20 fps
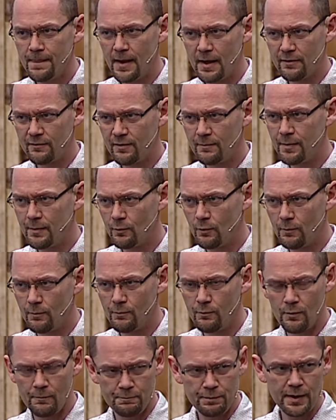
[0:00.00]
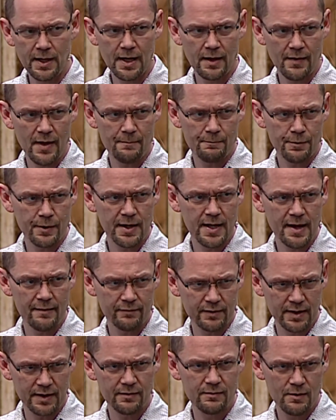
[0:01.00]
And some people will play on that pretty
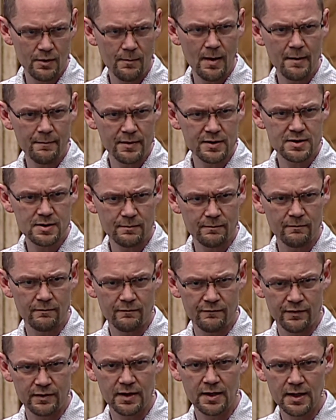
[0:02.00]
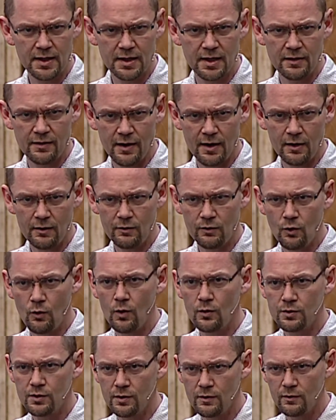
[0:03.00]
heavily. And there might be some validity there.
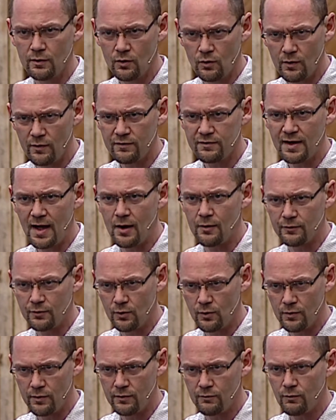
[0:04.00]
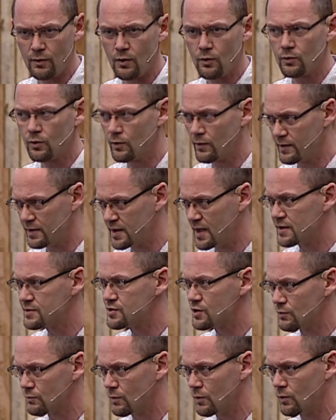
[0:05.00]
Go out to the, go to the south, go to the road, go to the
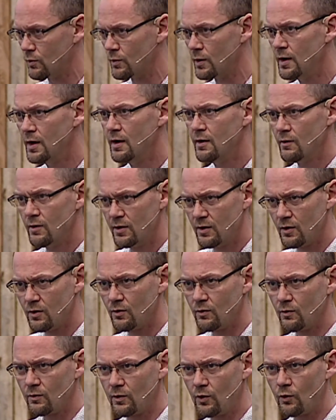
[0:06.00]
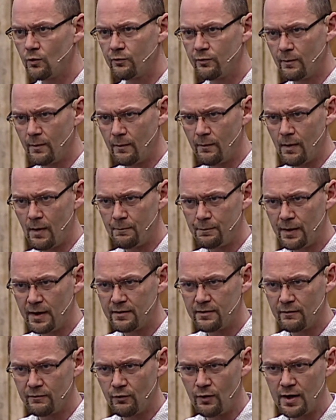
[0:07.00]
desert road. You know, it goes from a, a
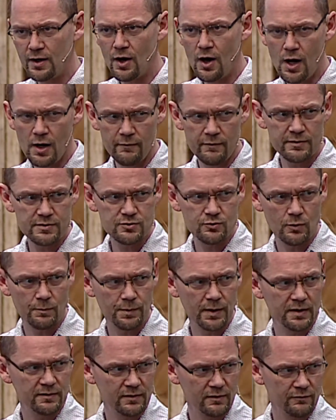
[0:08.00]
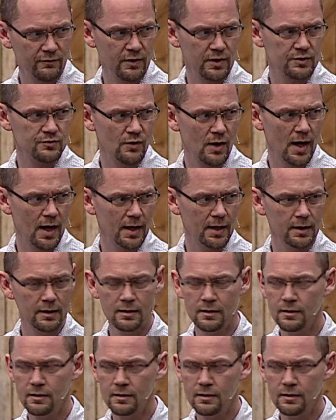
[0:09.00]
place of great harvest to a place that's very dry.